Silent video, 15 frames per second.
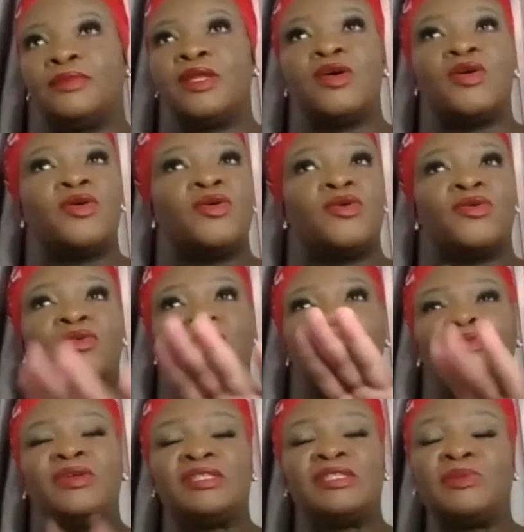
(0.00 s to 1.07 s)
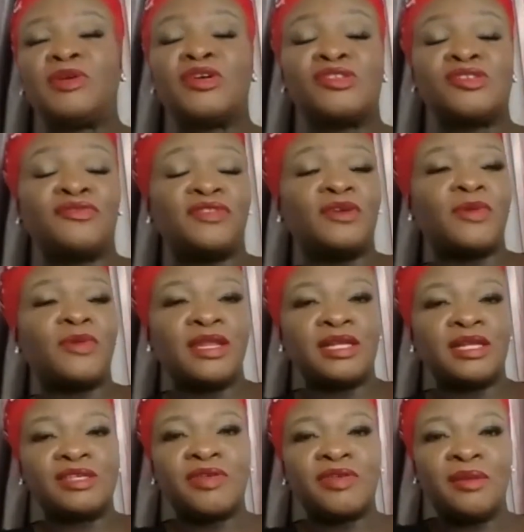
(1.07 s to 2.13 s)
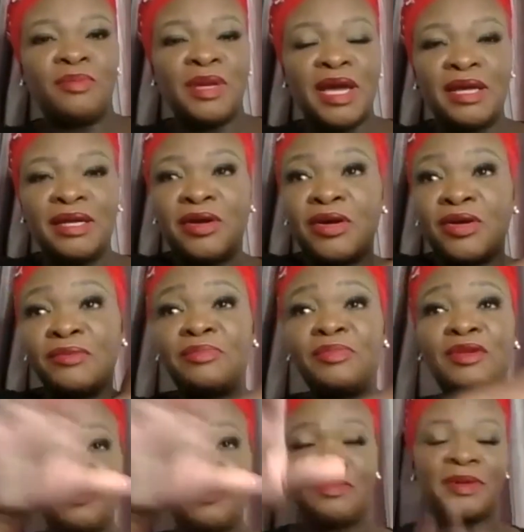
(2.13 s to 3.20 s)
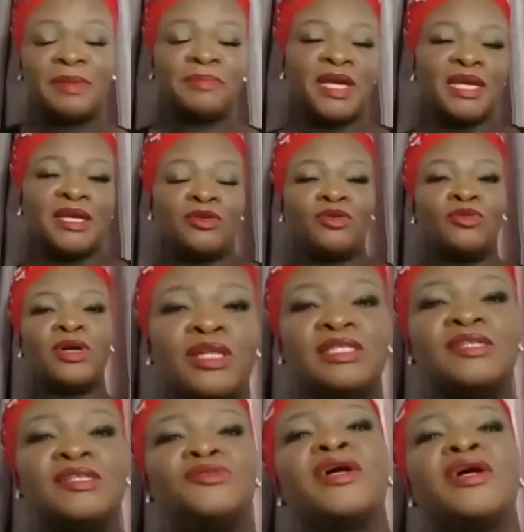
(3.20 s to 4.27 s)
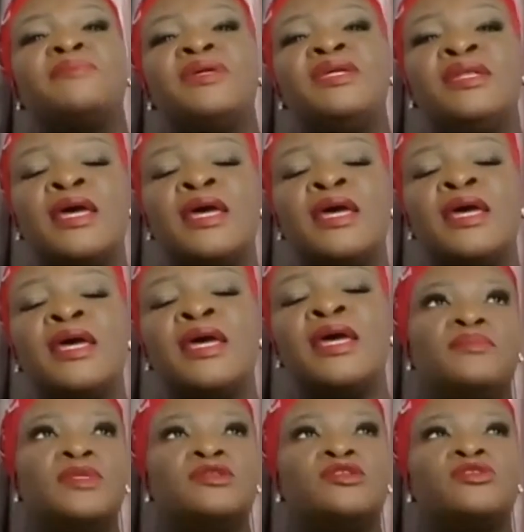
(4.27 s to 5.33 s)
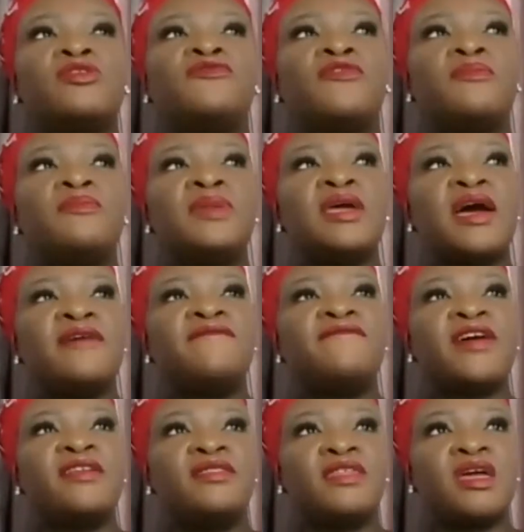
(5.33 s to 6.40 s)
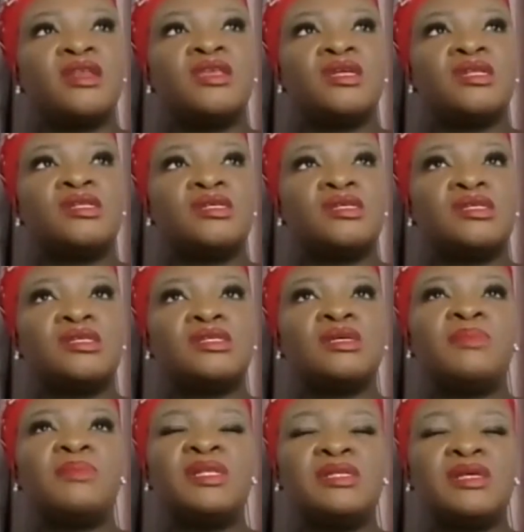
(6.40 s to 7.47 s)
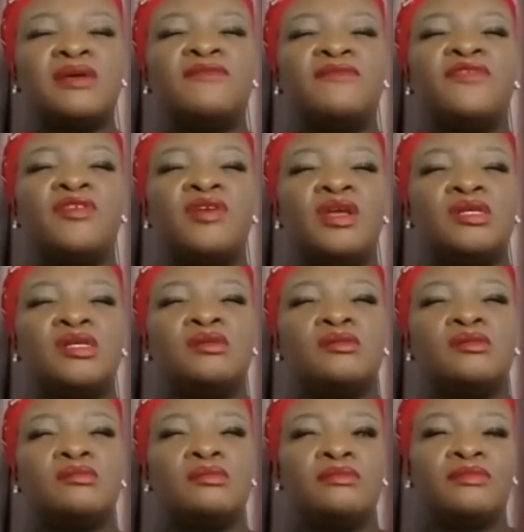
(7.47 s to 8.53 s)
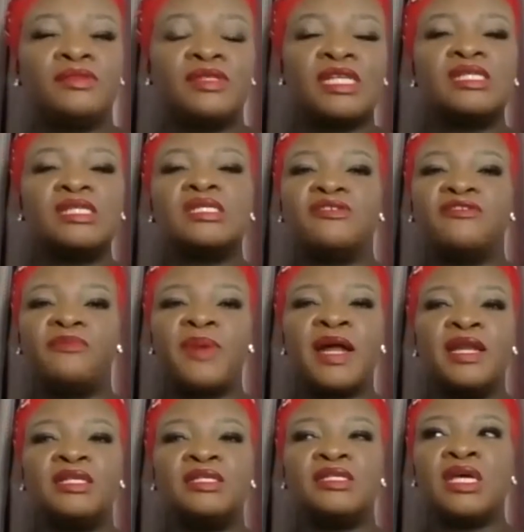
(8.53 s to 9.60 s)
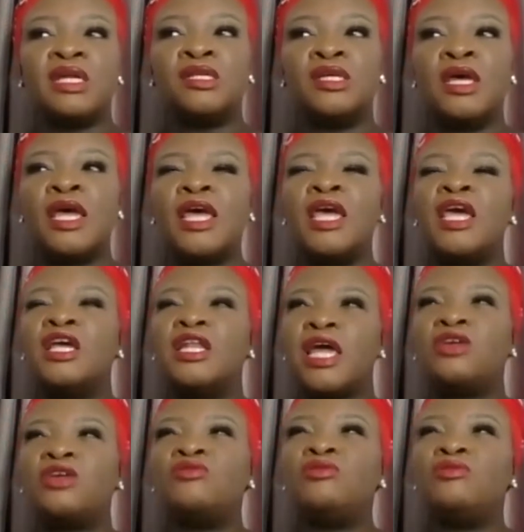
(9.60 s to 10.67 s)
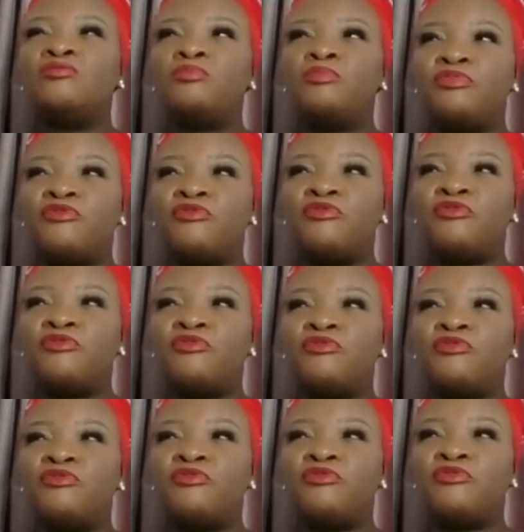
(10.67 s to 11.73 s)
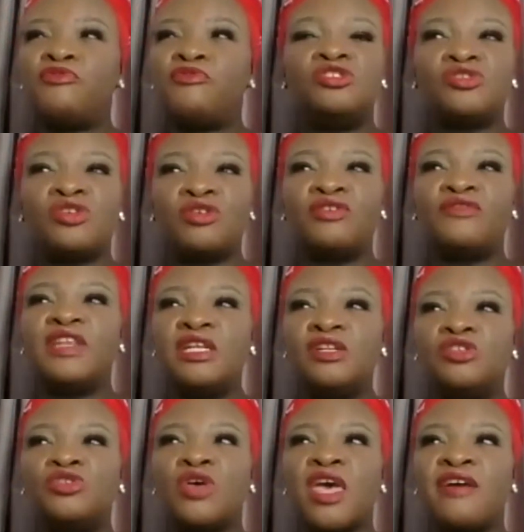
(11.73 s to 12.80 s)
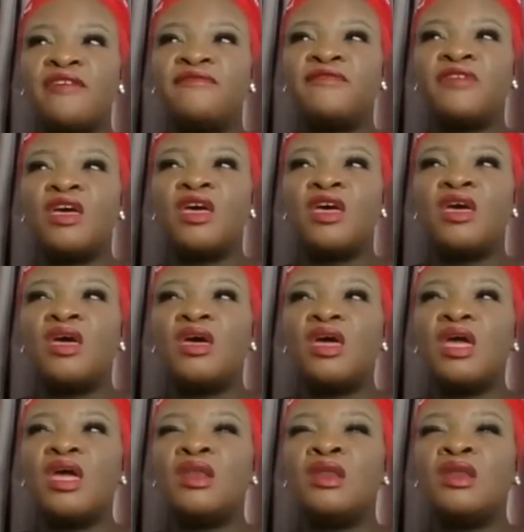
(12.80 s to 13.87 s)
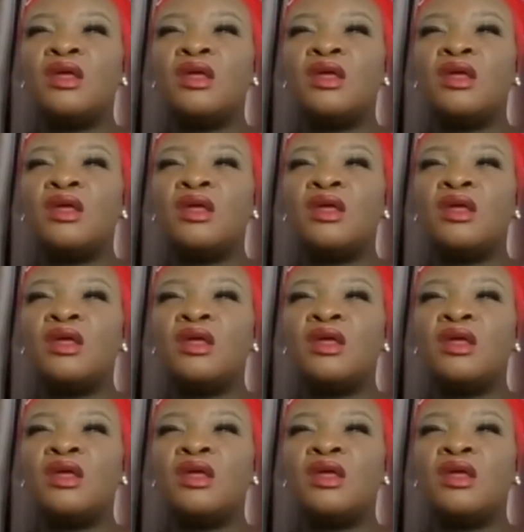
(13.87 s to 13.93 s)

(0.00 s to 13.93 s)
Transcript: No, it's because of the one that's crying by the door wanting come in. So for me, I find that it's a very sensitive balance, and like you rightly put it, you sort of need to have an